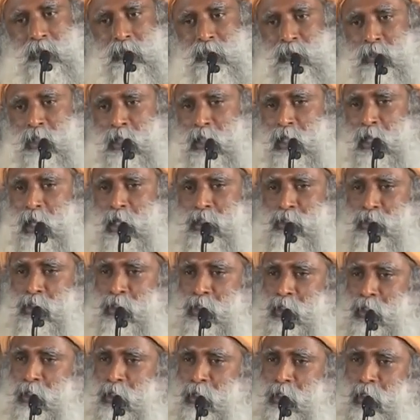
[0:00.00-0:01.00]

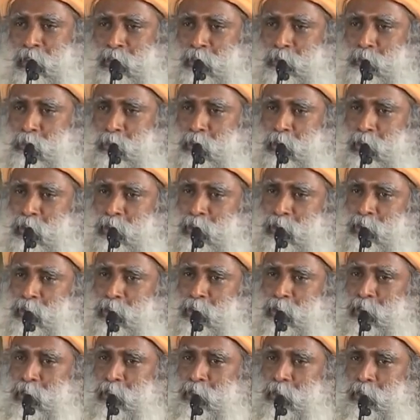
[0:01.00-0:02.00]
realizing and
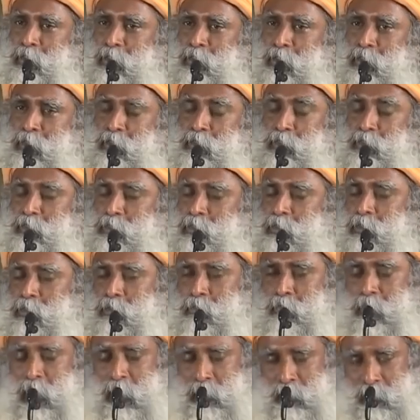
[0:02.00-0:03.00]
experiencing so
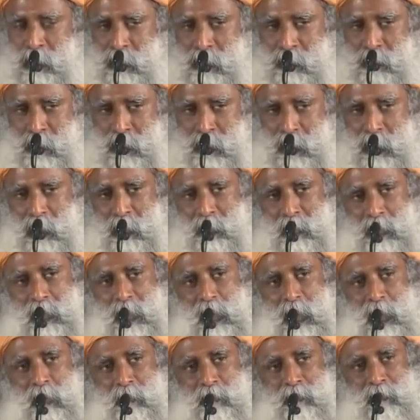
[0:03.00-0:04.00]
much within
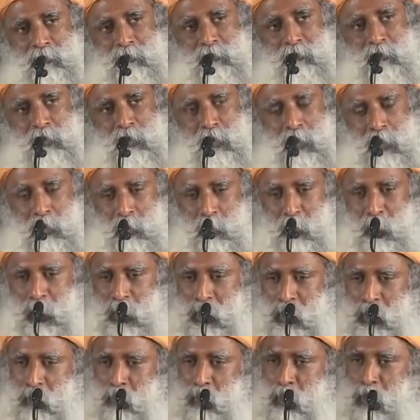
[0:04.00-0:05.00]
himself. When
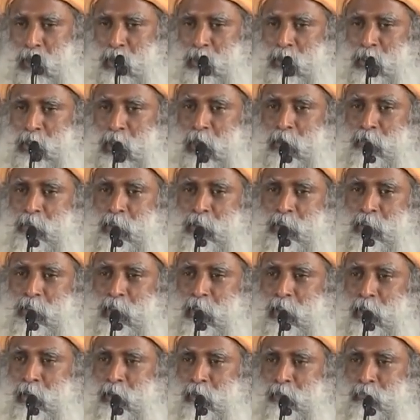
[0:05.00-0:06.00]
he walked down that
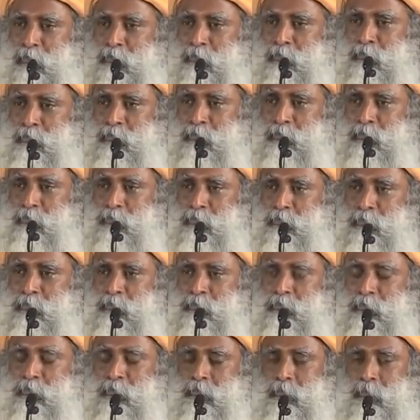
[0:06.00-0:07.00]
hill,
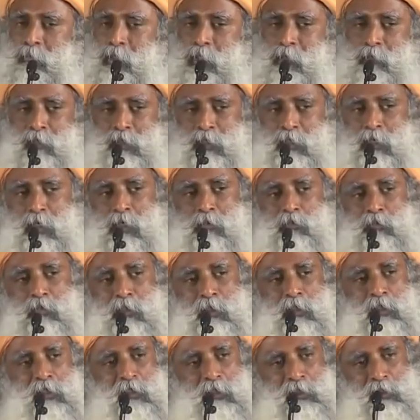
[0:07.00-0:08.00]
he was a
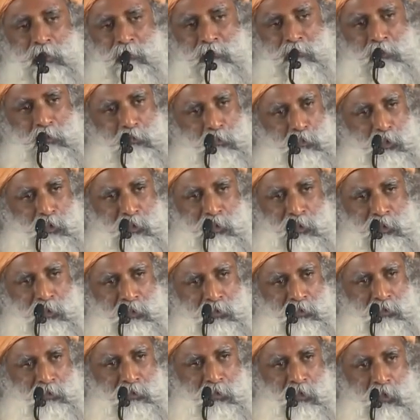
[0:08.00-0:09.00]
completely different person
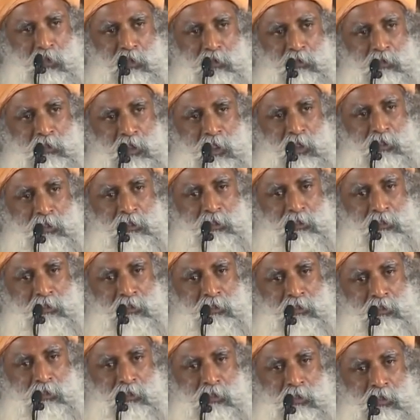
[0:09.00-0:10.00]
altogether.
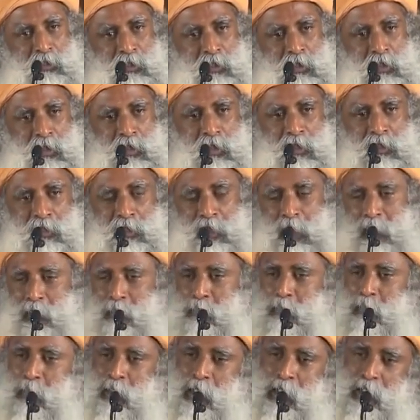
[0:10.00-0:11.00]

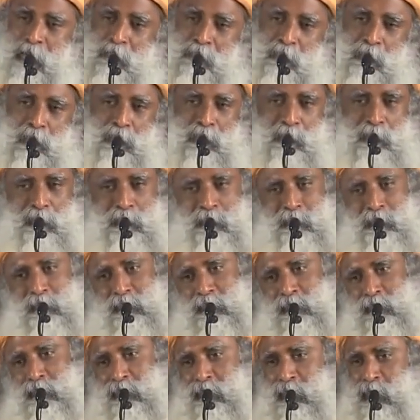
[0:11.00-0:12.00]
That playful
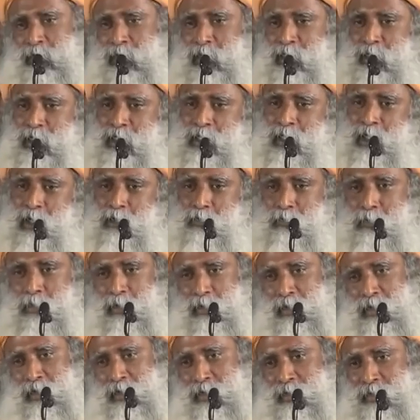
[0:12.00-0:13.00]

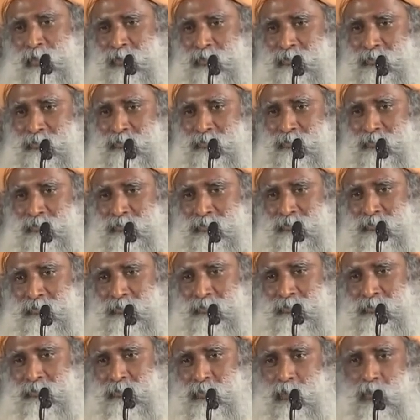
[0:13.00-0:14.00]
cowboy
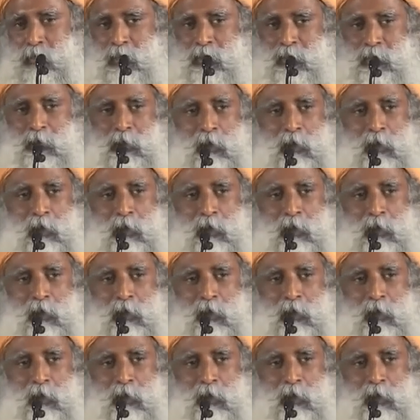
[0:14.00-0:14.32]
was